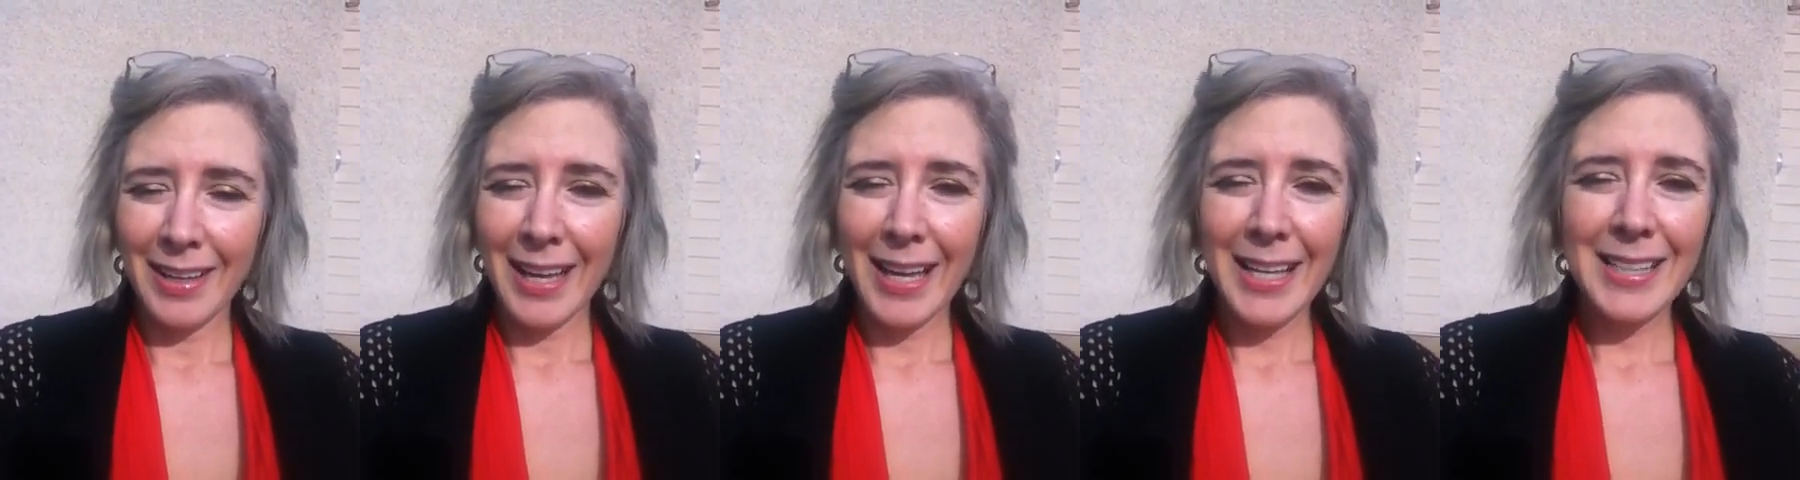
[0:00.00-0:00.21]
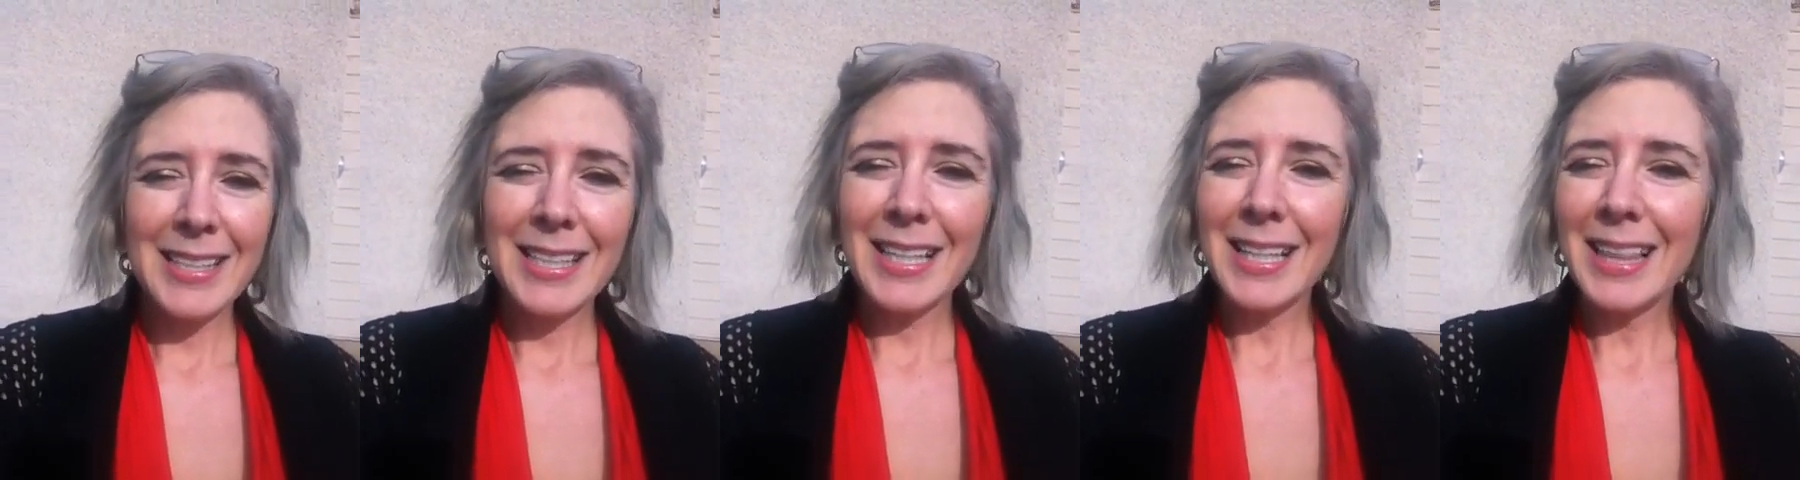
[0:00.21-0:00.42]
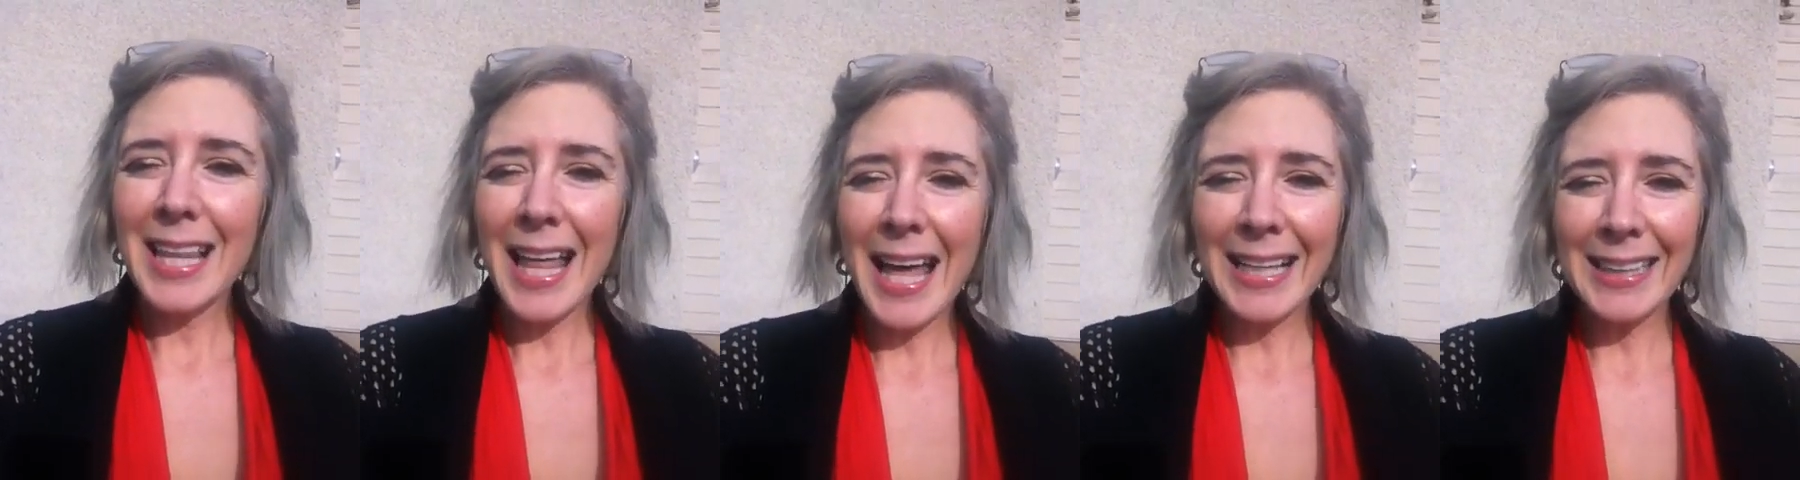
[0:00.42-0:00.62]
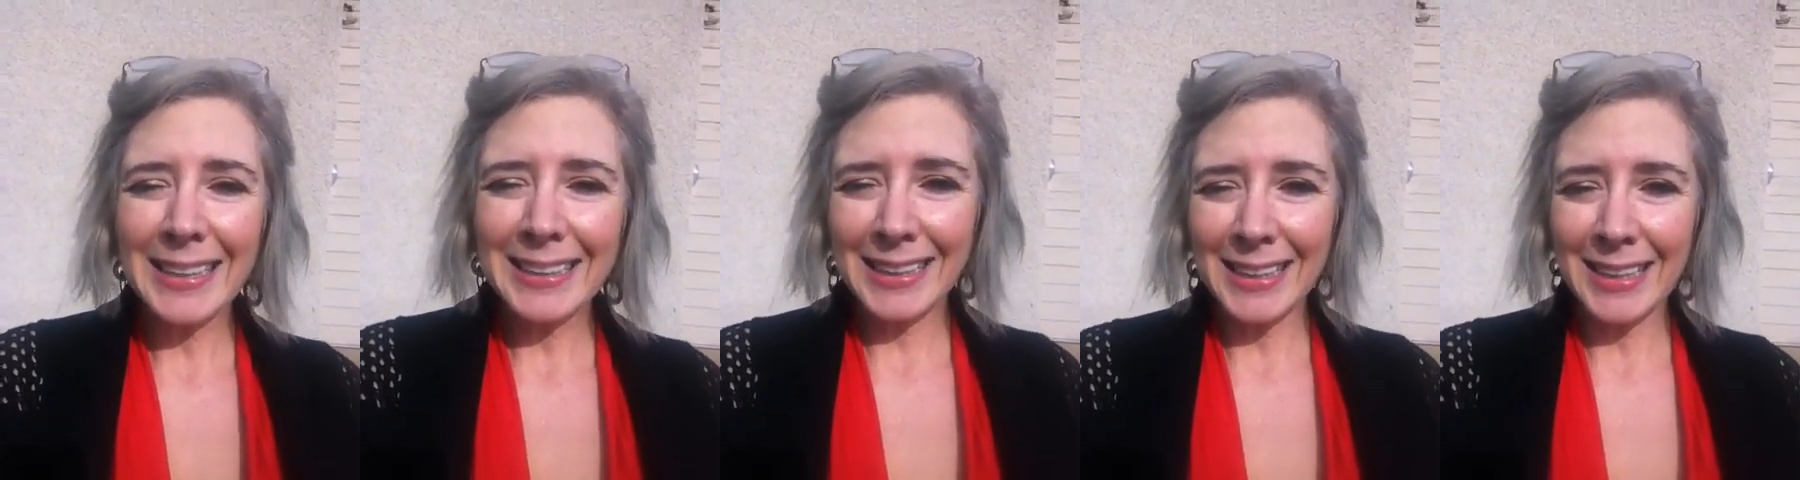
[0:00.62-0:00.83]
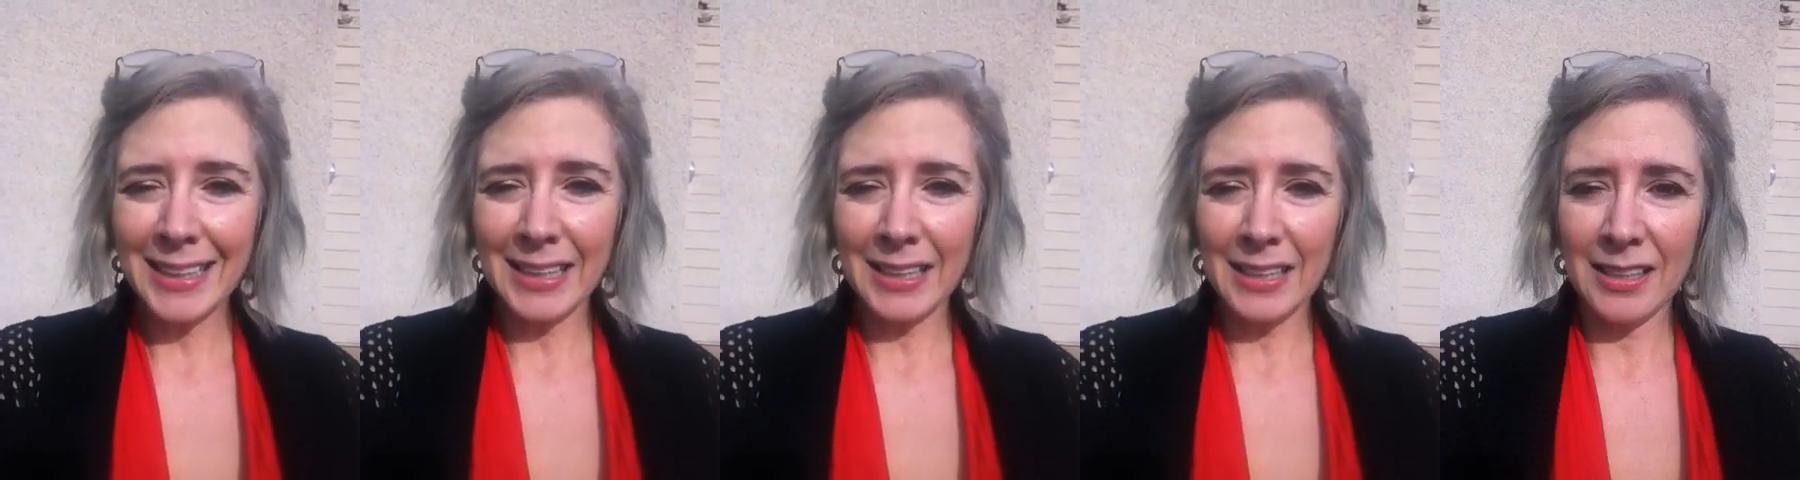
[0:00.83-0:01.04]
It's a
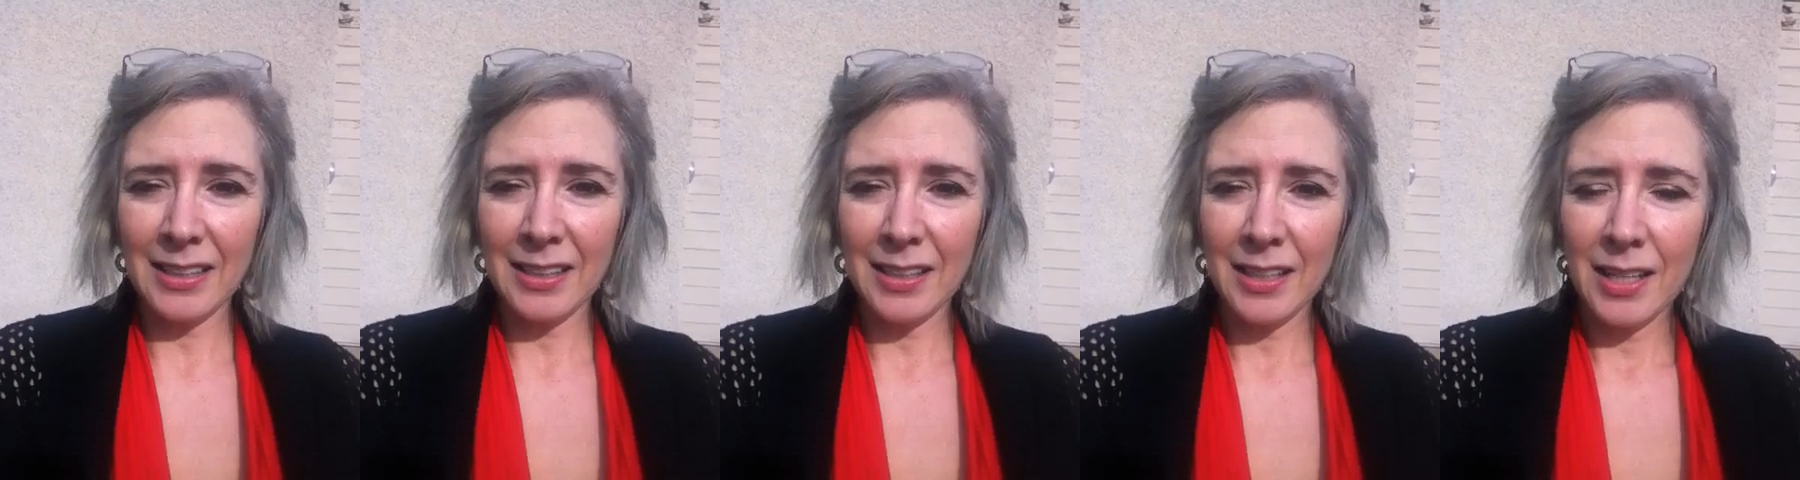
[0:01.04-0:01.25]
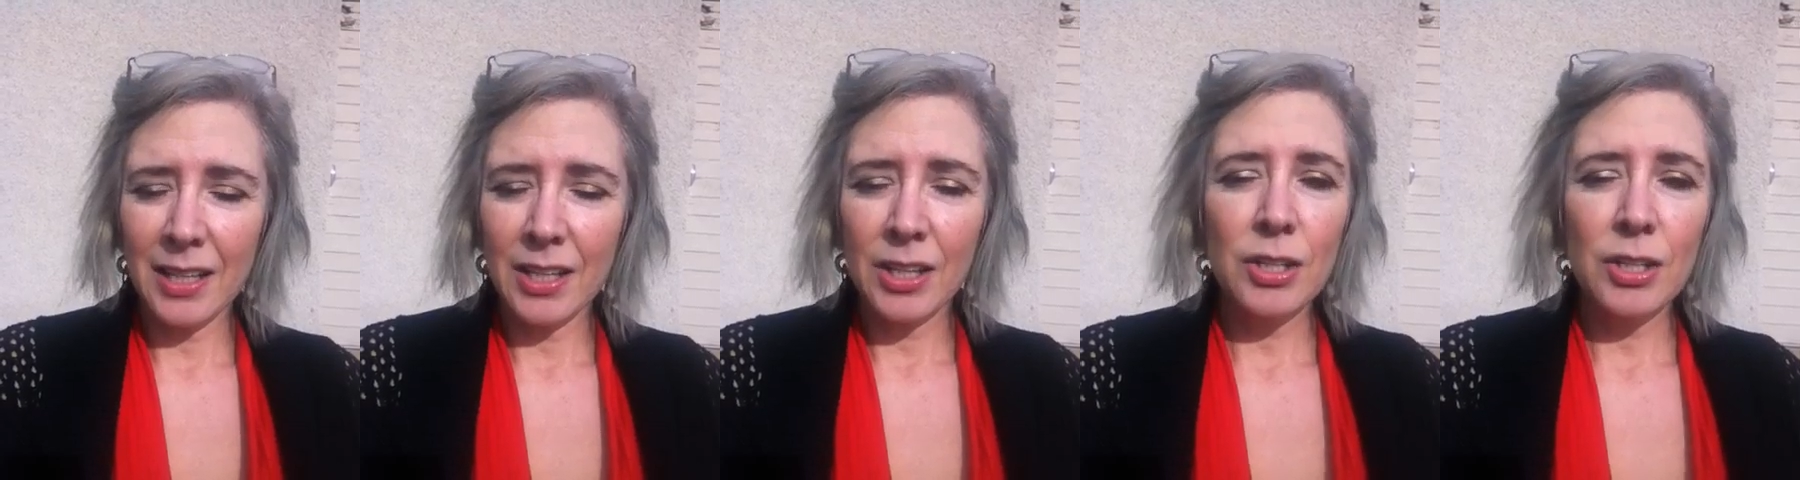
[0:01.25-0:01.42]
lesson.